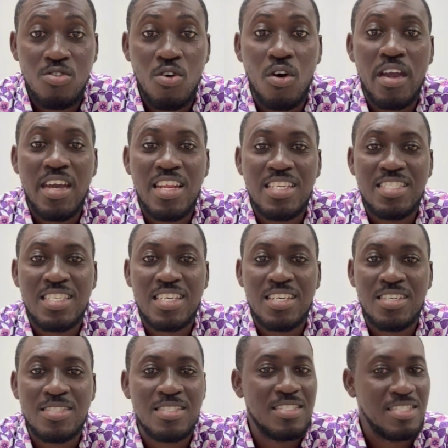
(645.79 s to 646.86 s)
or anything
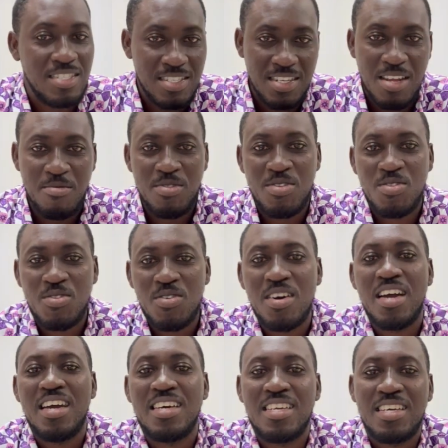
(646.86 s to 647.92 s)
else, just let me know
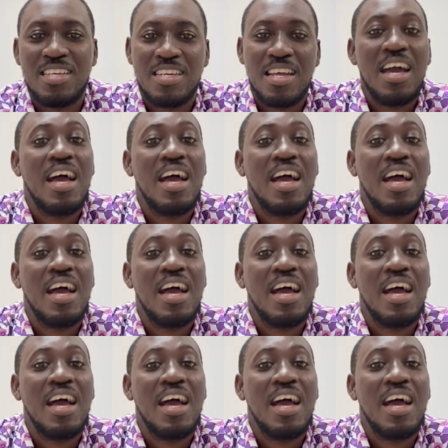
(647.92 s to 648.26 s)
and then